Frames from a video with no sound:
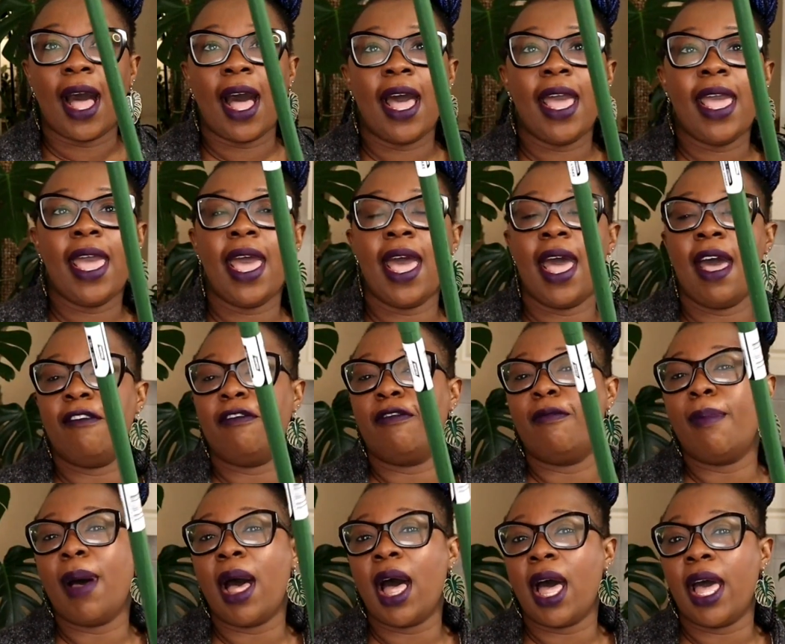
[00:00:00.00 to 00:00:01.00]
I
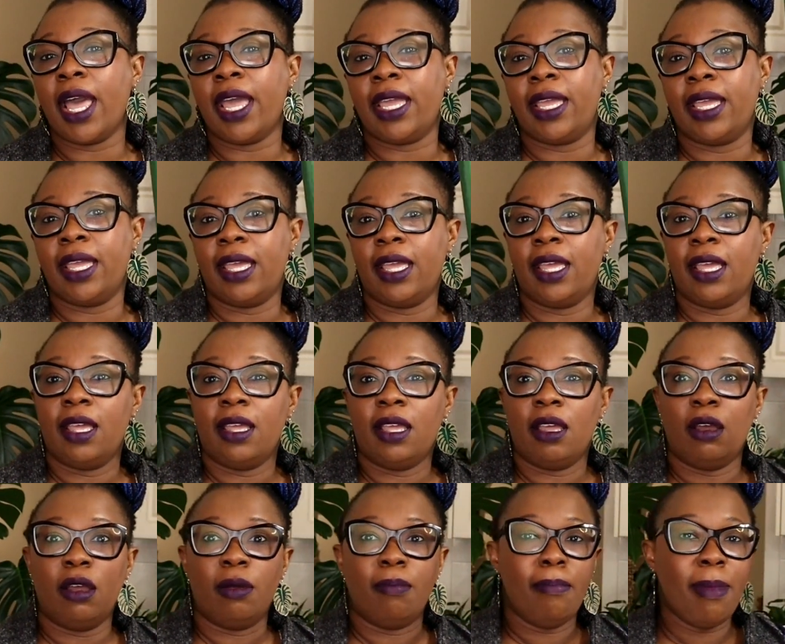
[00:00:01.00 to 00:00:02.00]
have my
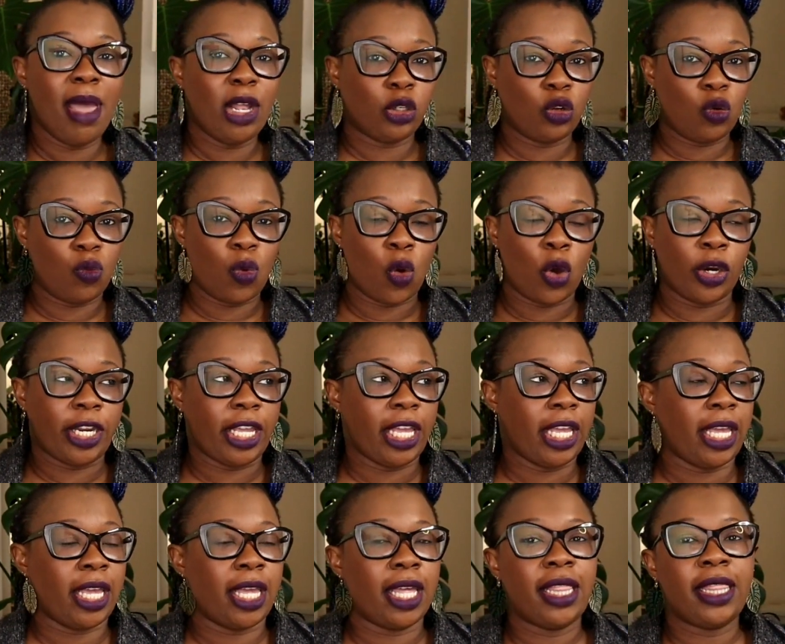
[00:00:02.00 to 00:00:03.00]
metal rod
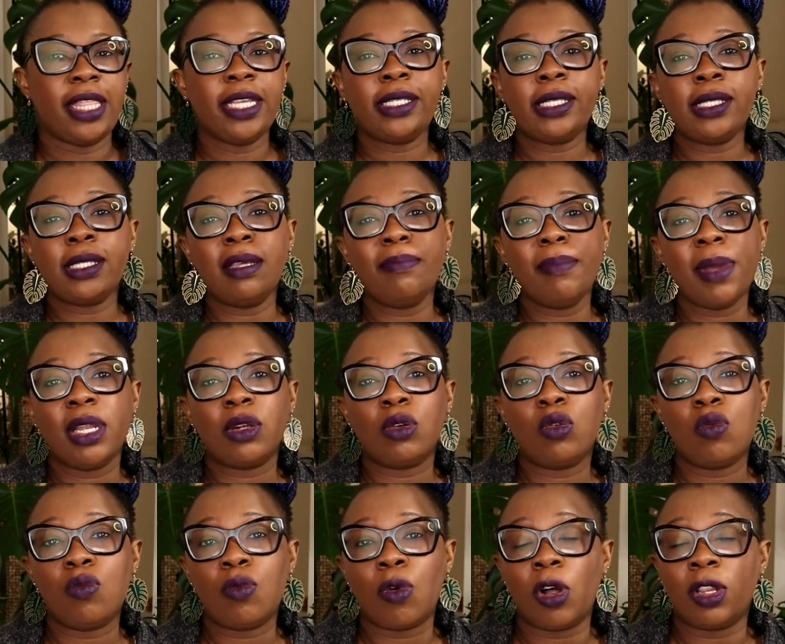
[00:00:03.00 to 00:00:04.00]
here. This is the
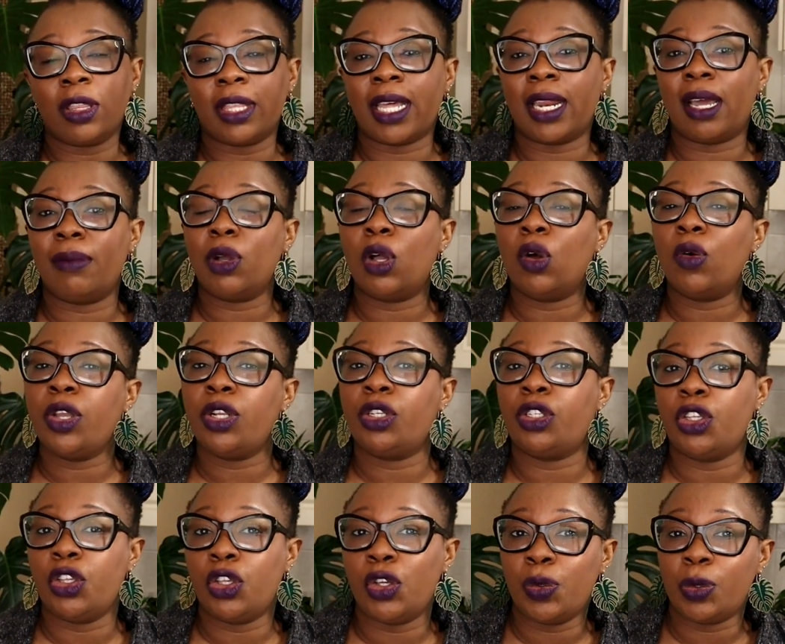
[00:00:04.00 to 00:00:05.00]
metal rod that I'm going
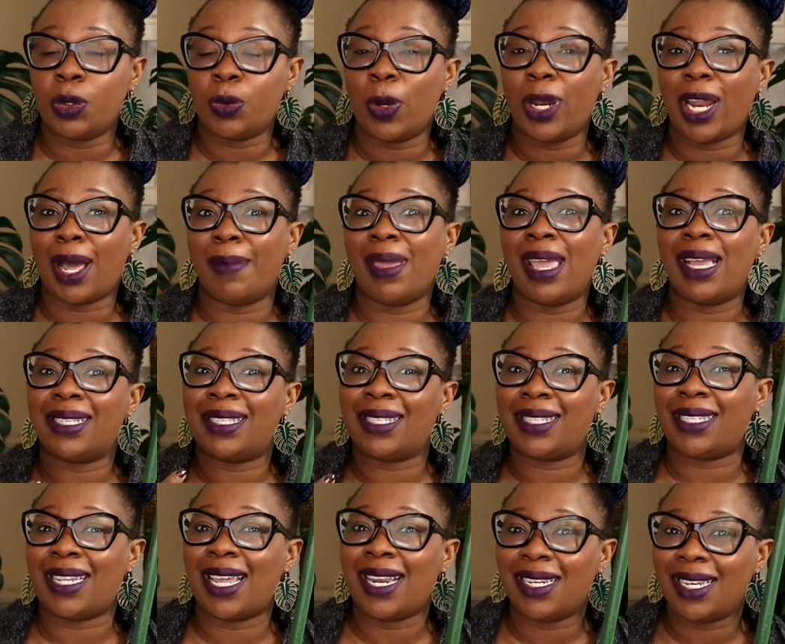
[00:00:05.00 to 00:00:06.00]
to use when I'm
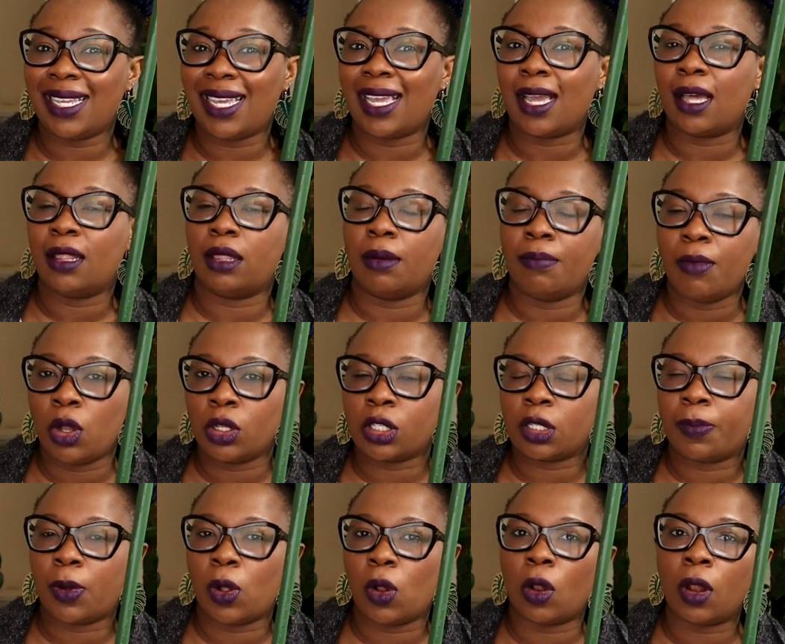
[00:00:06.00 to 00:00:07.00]
extending the
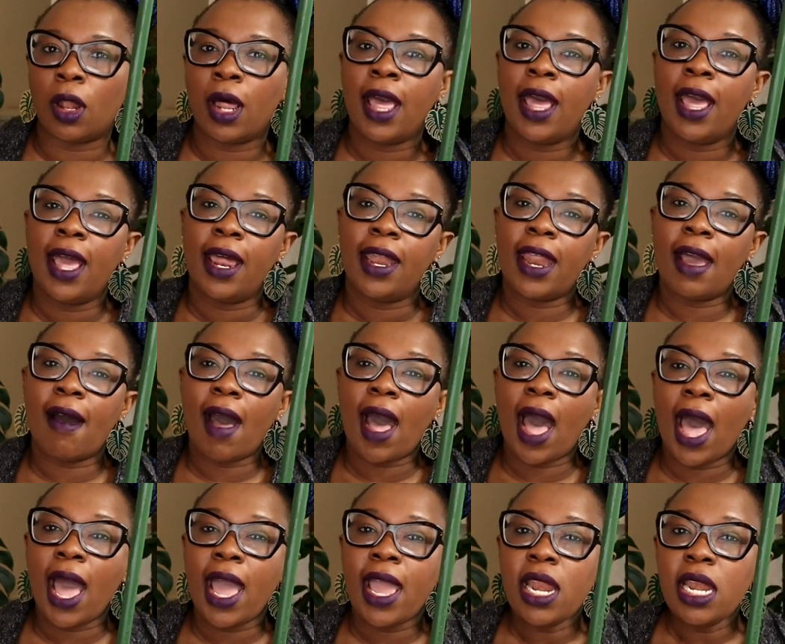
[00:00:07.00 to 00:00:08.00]
moss pole. Now
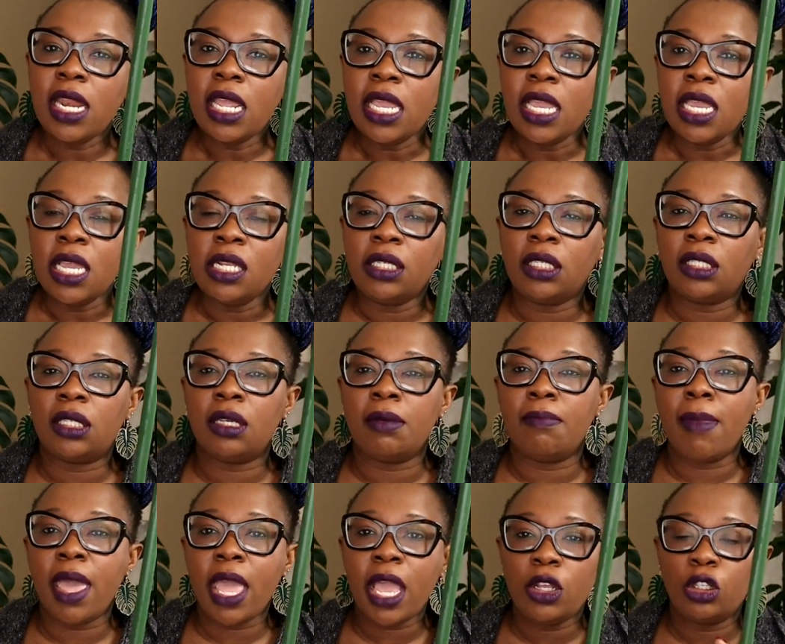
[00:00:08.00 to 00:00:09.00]
I need to
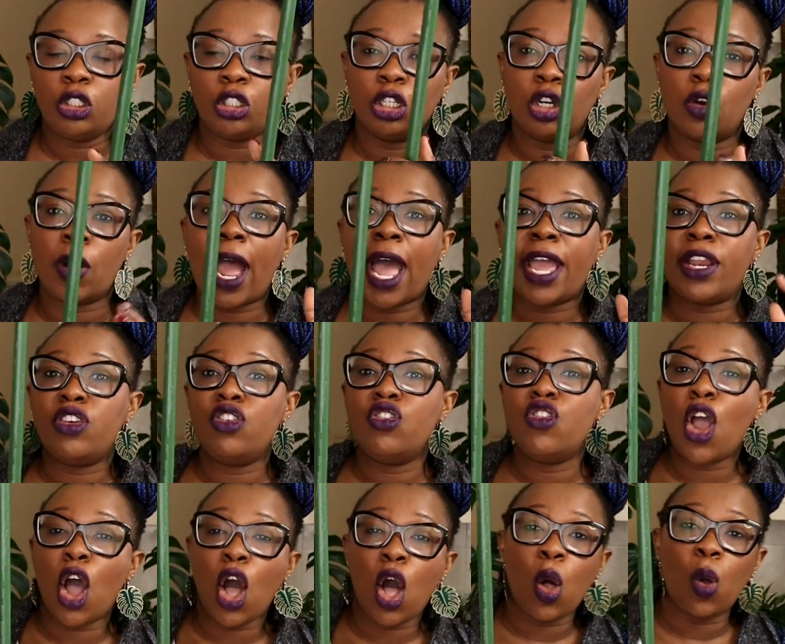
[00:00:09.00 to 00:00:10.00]
make sure I
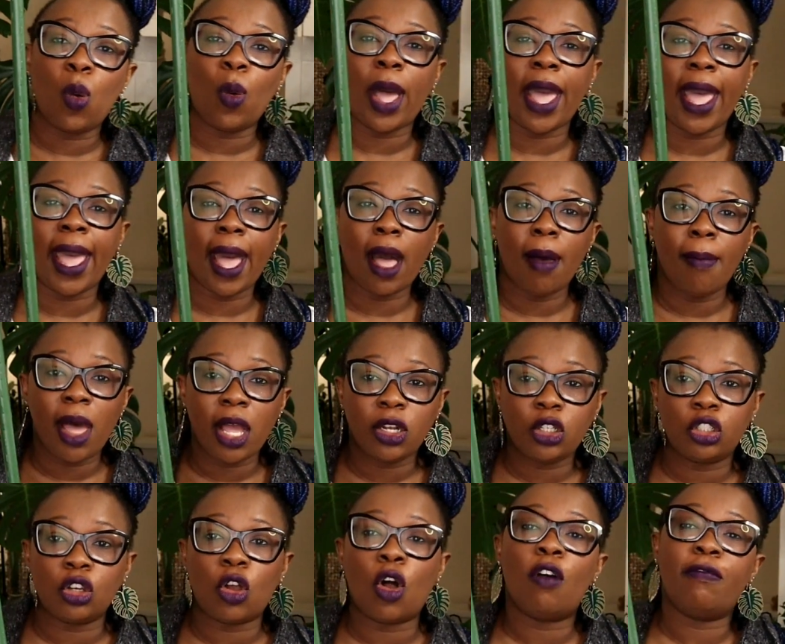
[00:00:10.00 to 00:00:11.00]
know how
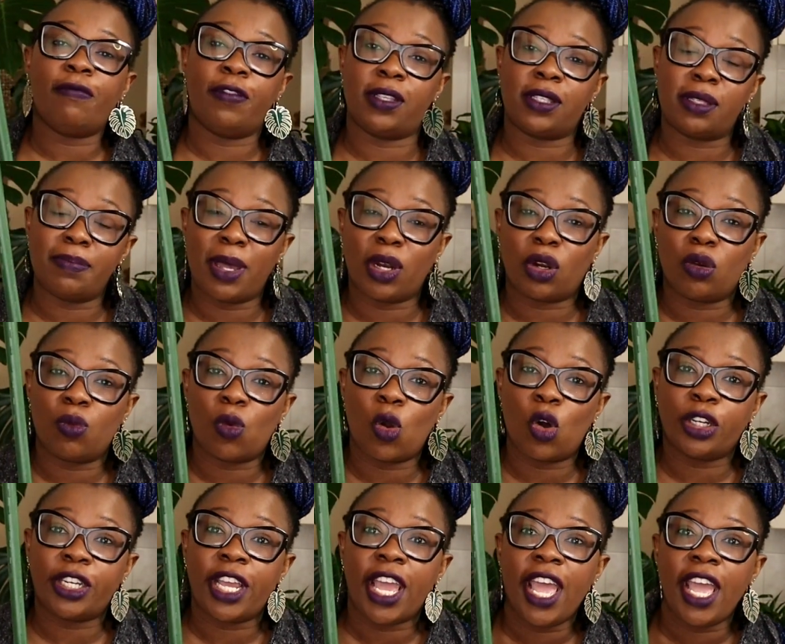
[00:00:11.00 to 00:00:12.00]
much of this metal
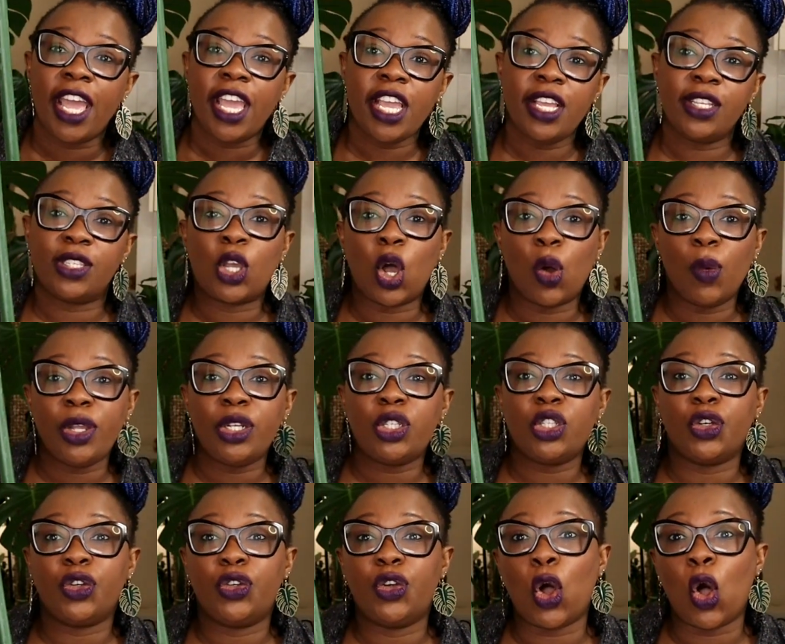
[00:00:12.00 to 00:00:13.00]
rod is going
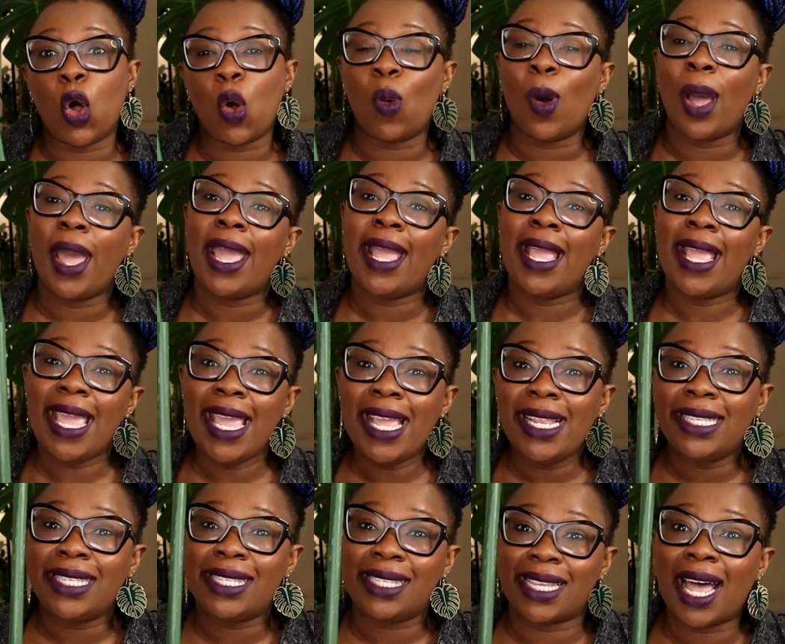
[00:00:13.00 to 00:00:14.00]
to go
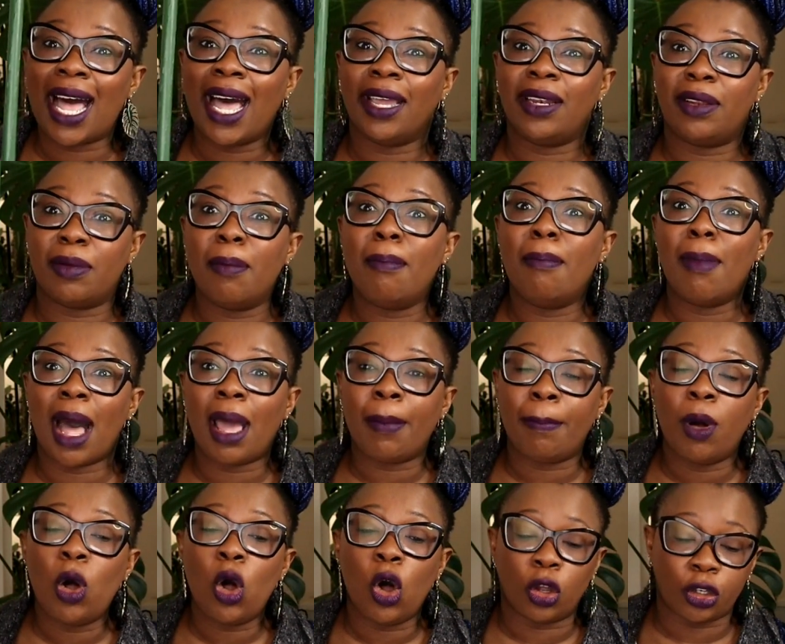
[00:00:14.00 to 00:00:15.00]
inside my
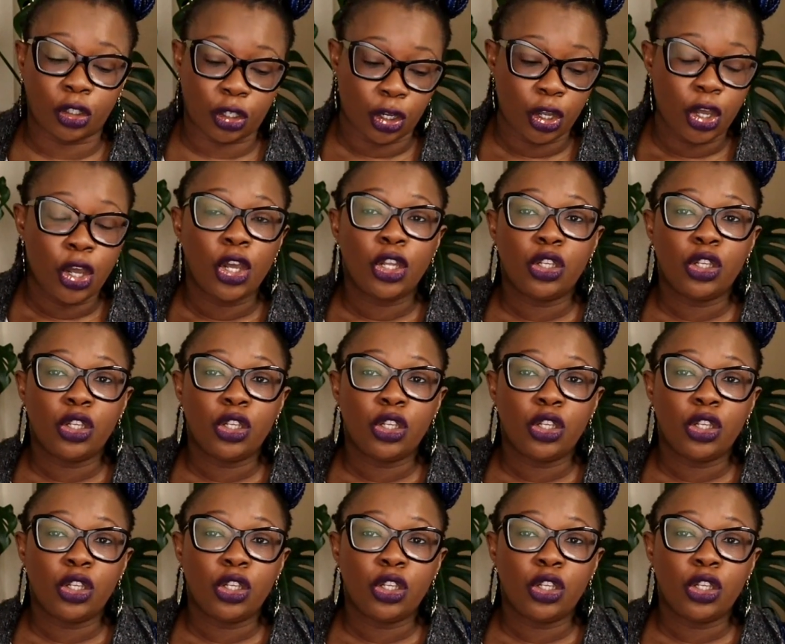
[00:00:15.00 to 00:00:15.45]
pot.